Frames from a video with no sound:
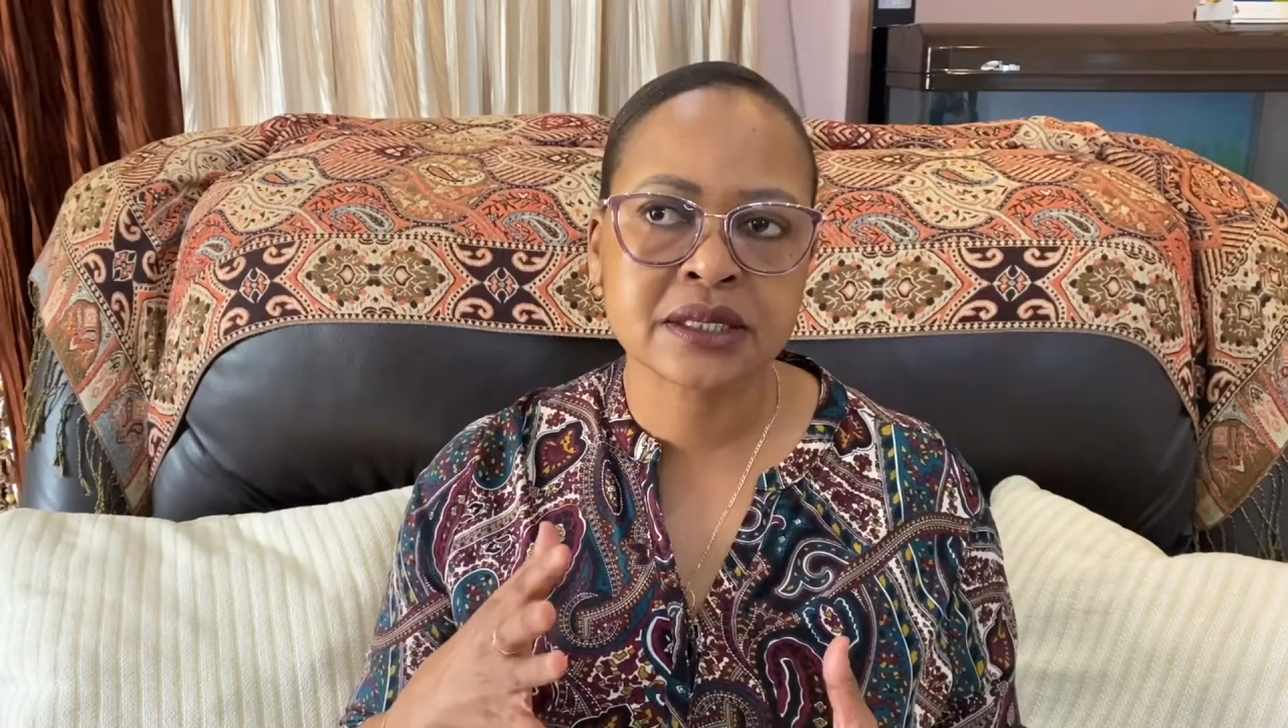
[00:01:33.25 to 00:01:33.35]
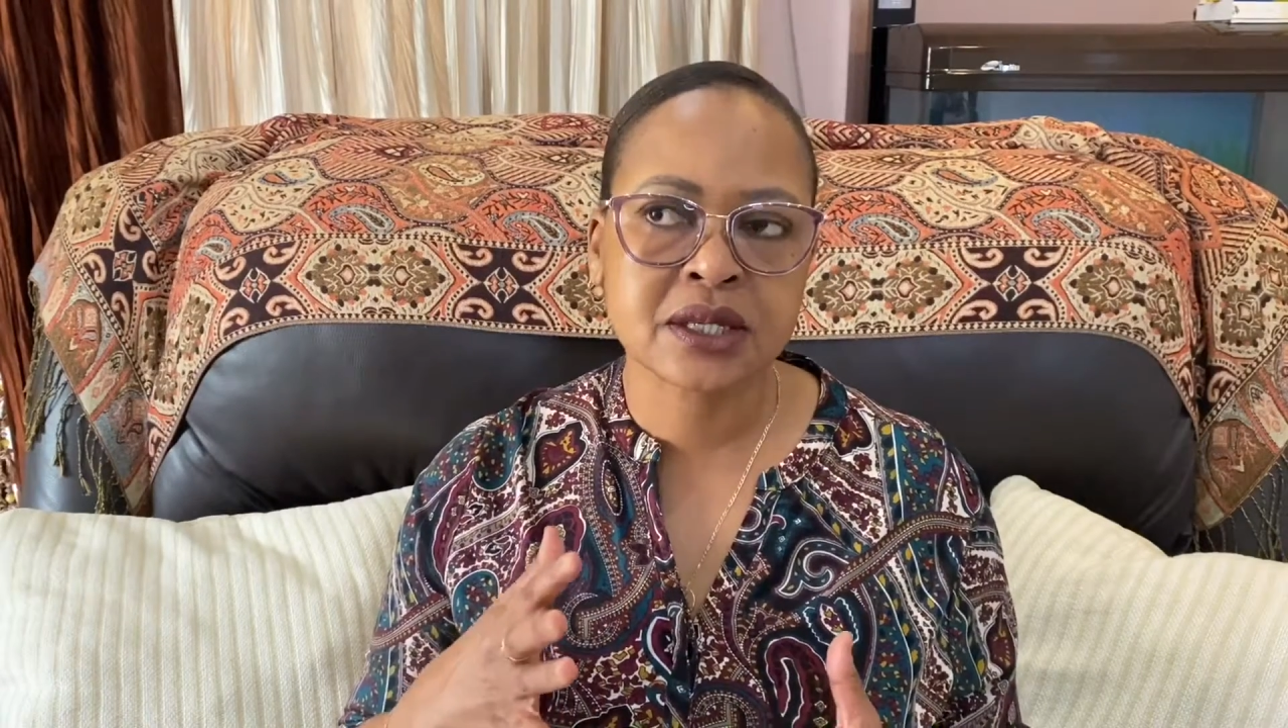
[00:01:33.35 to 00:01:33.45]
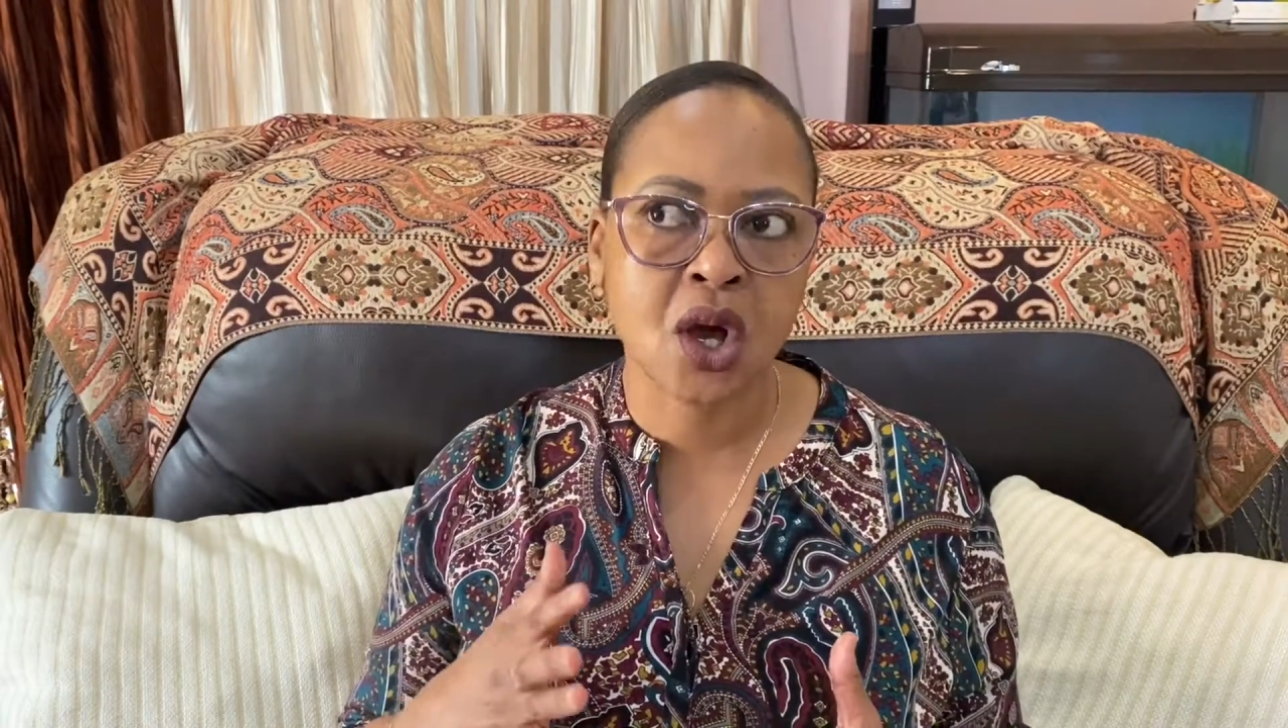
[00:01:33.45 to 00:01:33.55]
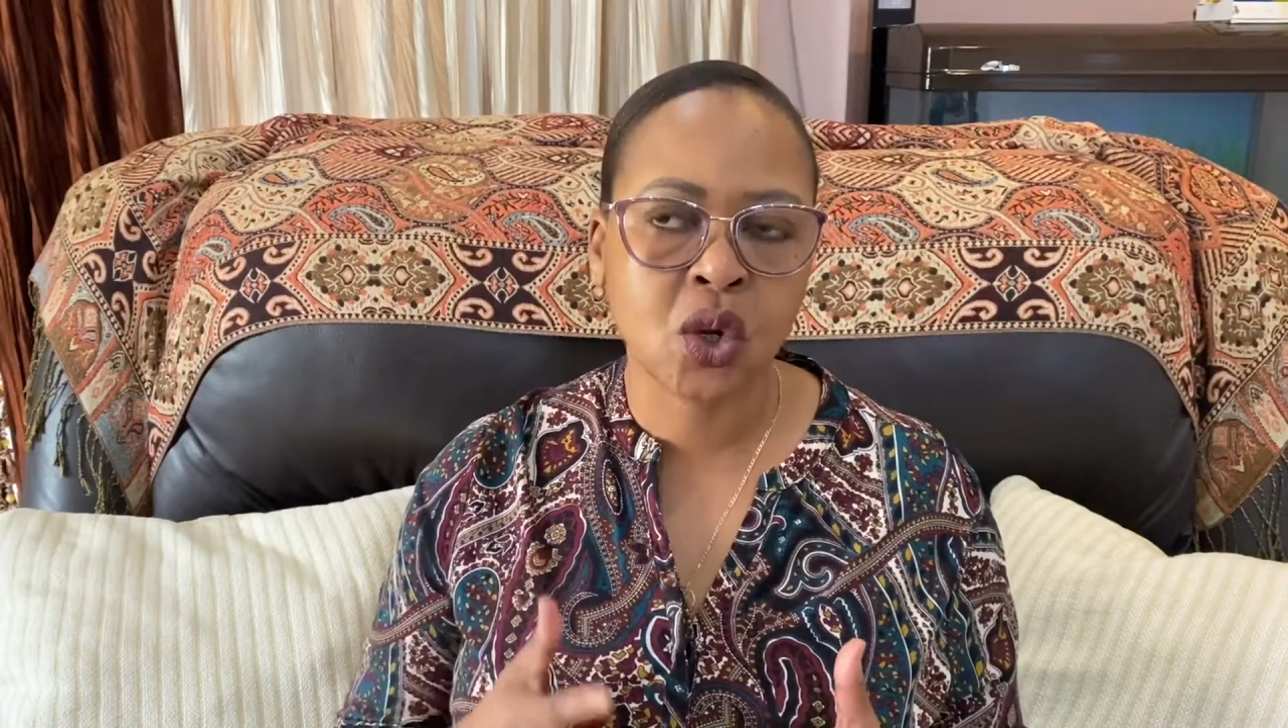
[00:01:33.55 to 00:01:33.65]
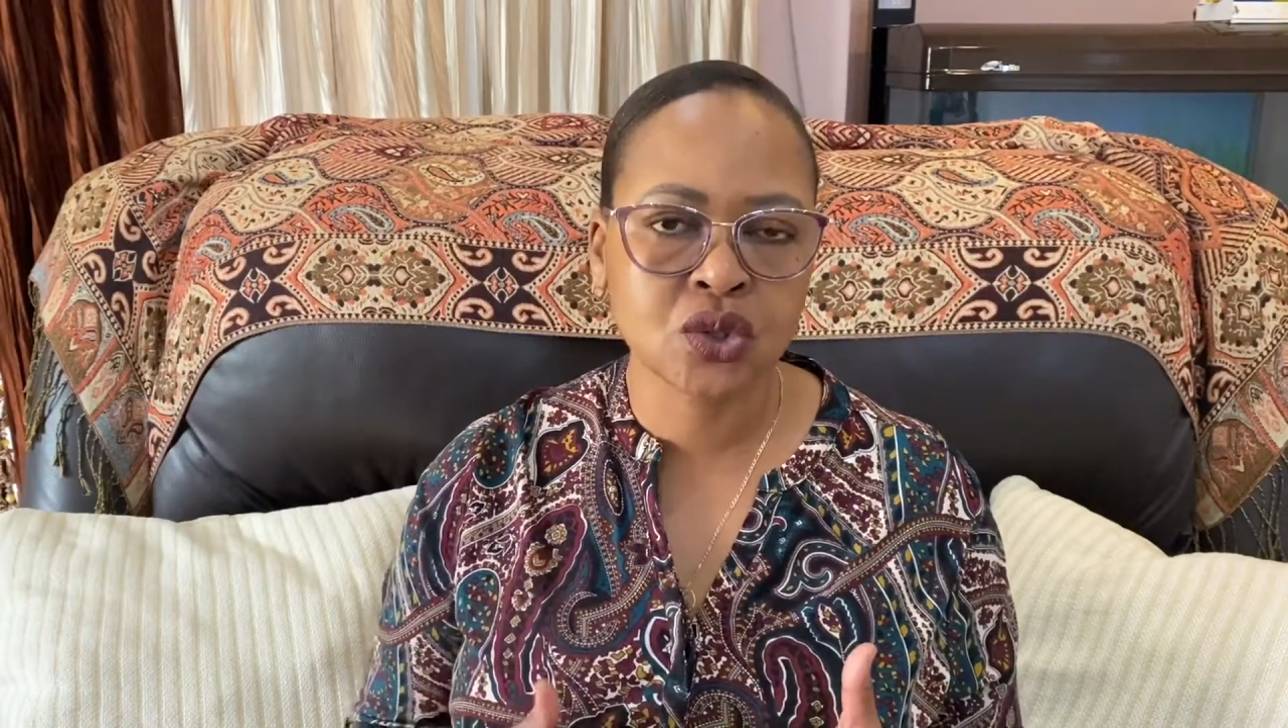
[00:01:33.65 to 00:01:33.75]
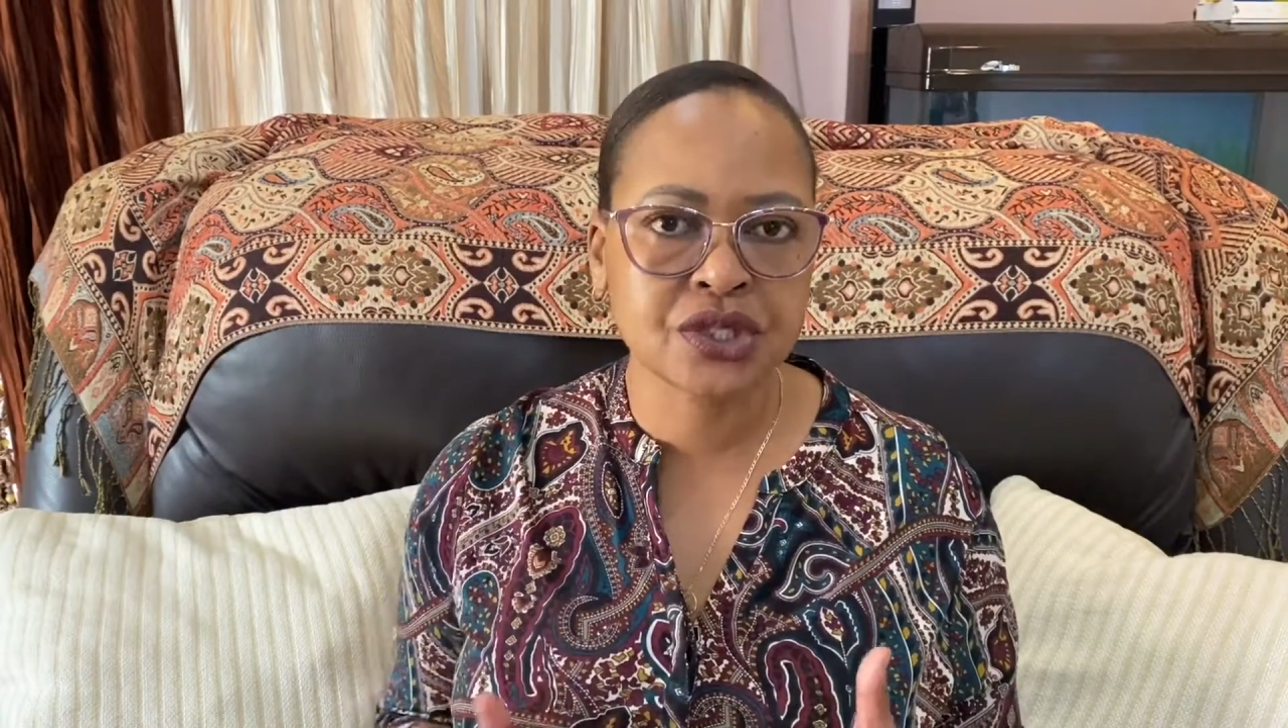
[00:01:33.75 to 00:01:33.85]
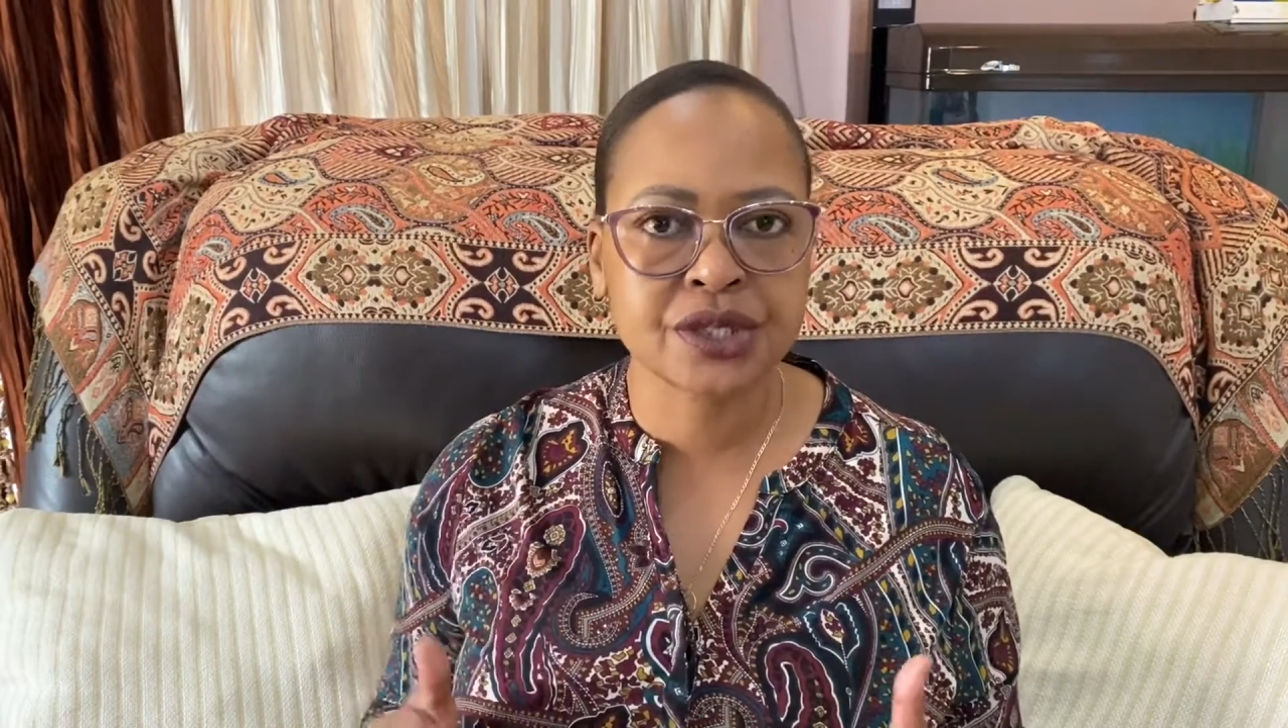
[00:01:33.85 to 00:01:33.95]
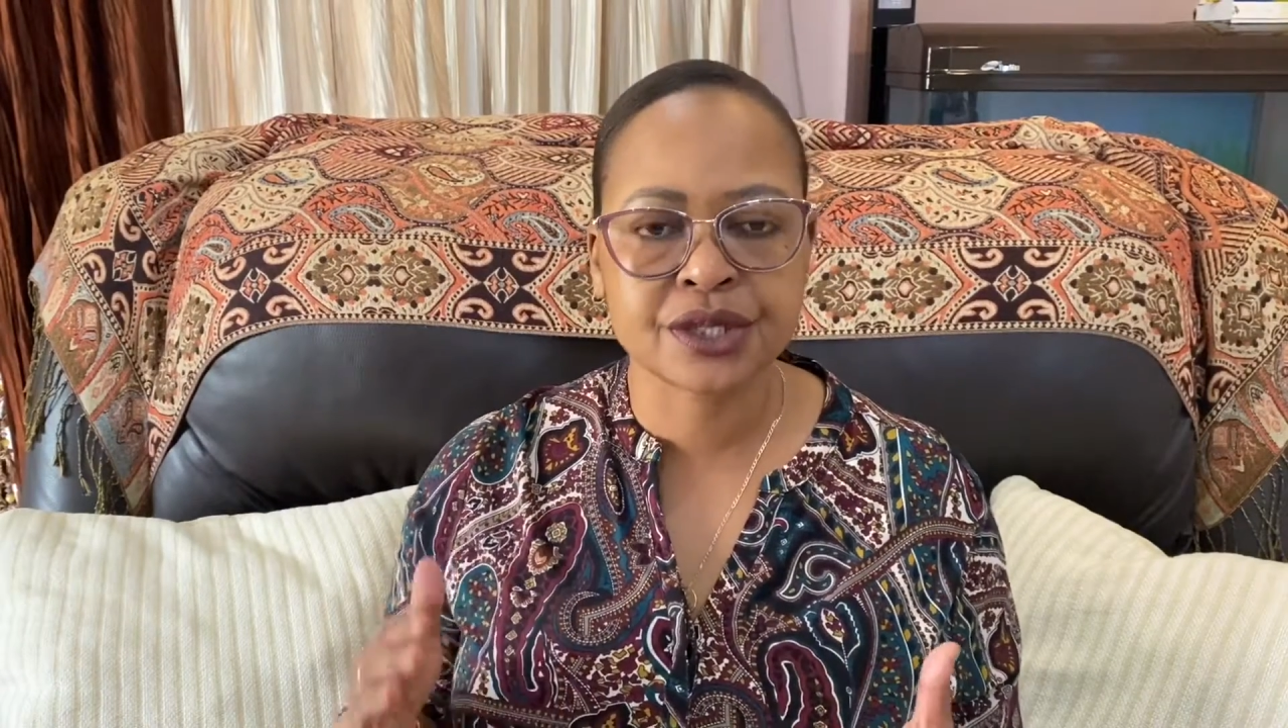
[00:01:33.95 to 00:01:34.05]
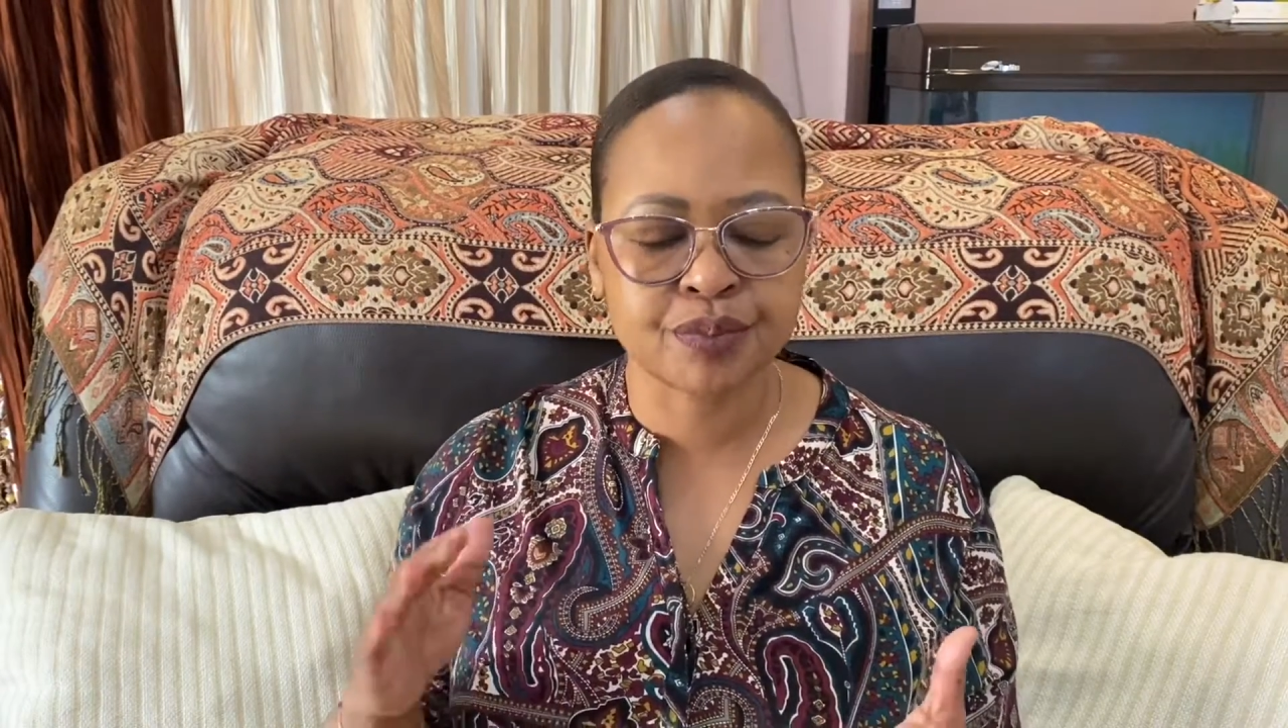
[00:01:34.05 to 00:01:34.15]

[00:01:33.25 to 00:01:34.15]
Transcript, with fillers: hosted